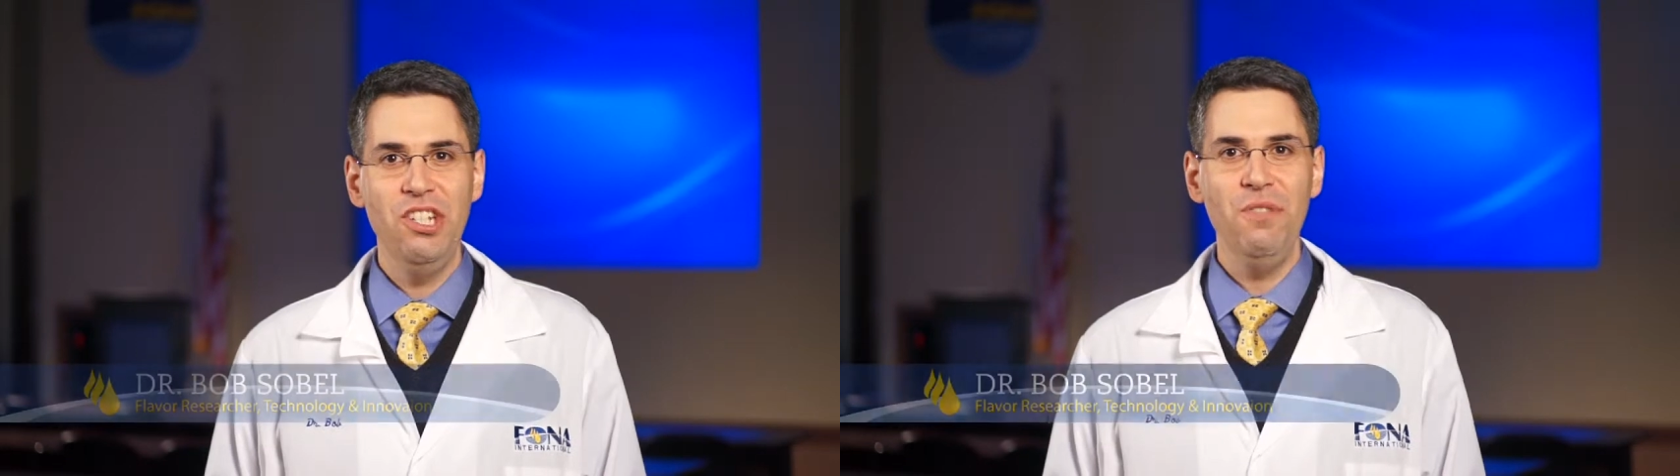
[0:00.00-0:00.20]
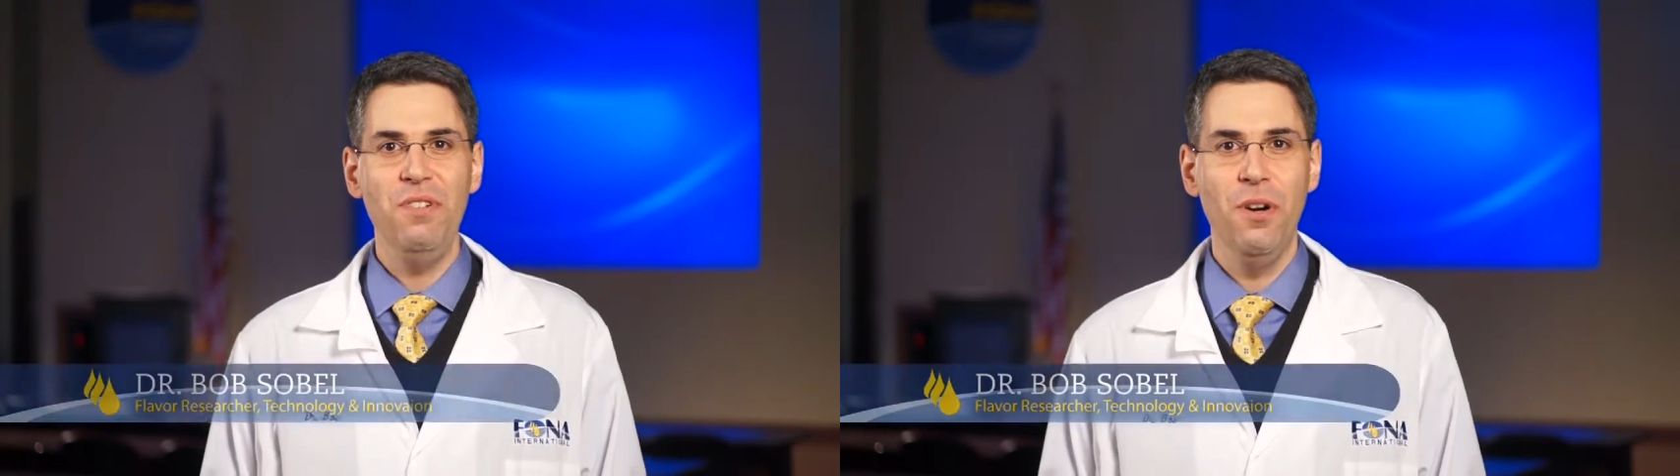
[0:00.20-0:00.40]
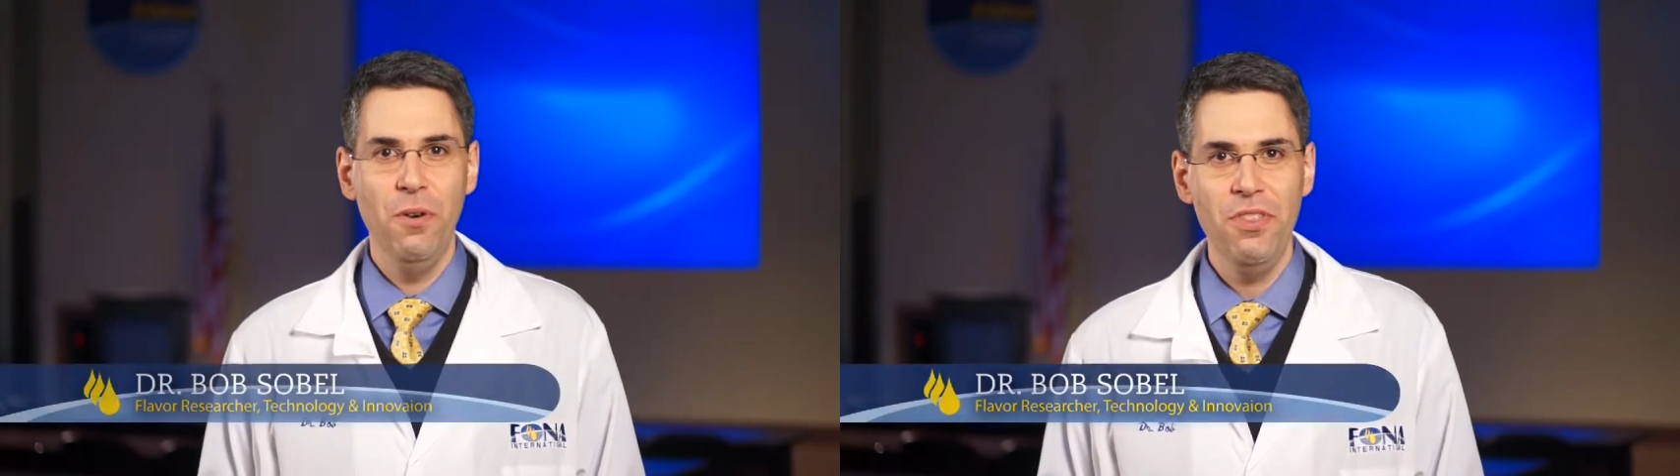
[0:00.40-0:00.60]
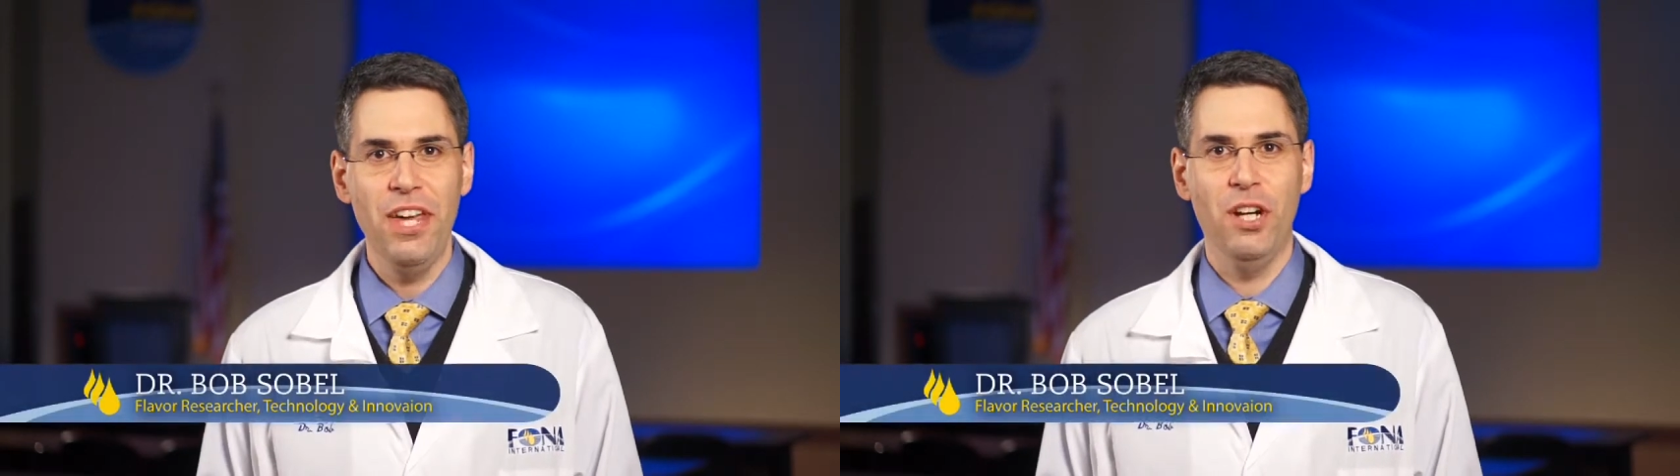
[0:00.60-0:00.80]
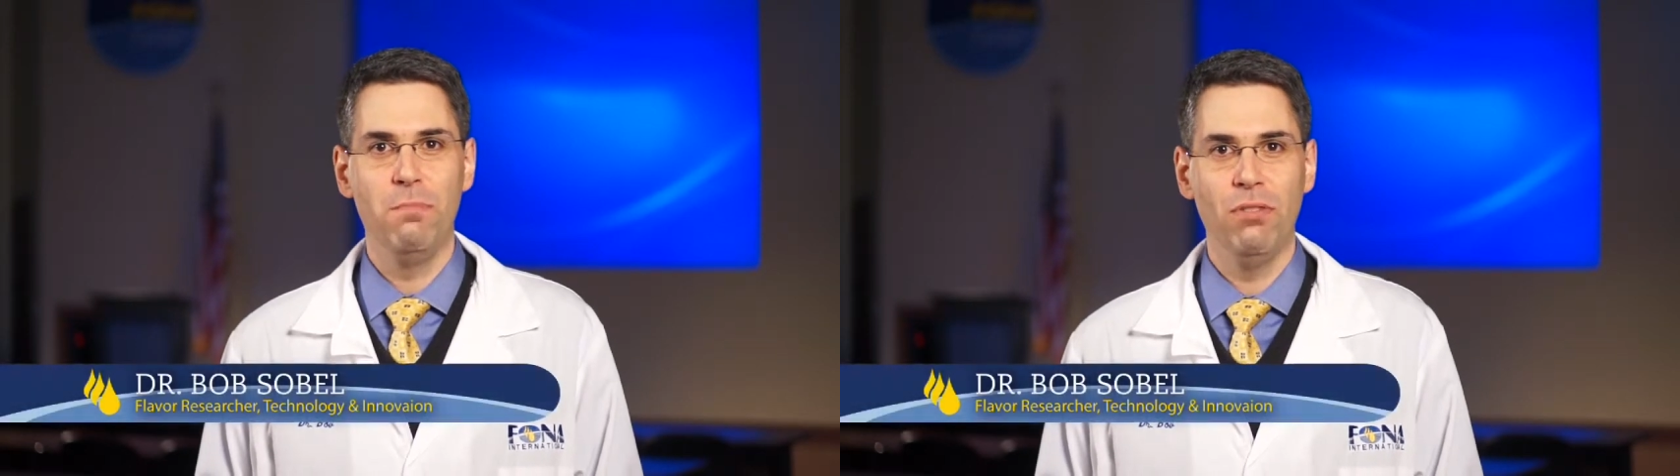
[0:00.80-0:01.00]
Did you know
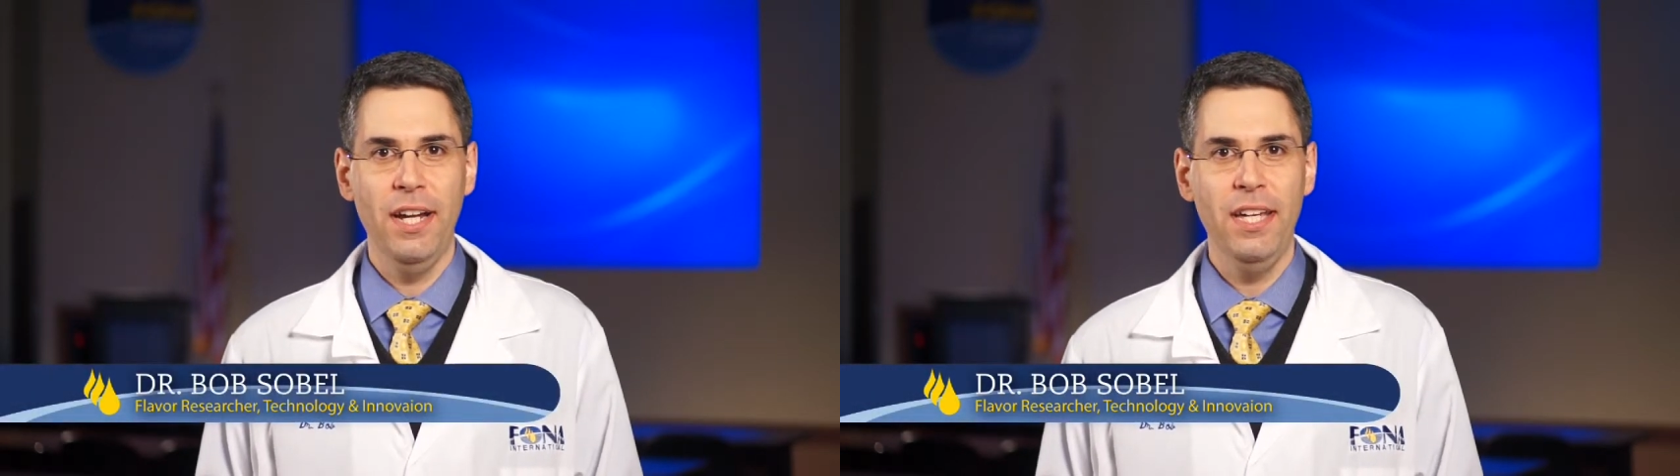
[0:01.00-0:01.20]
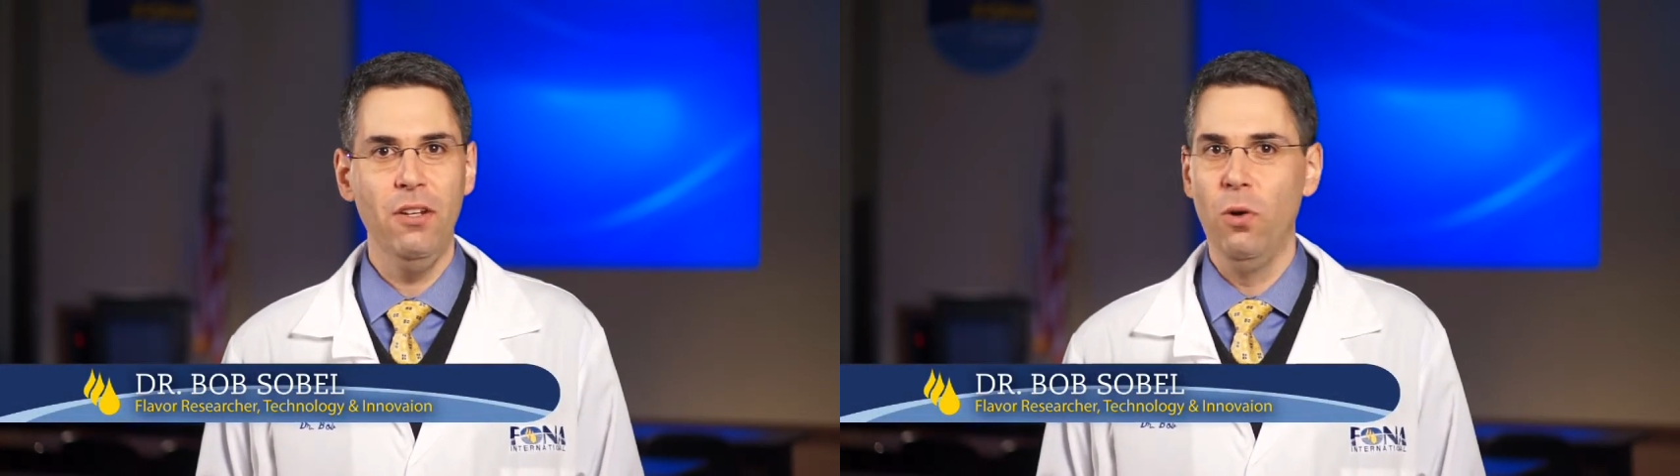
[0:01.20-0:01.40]
that our brain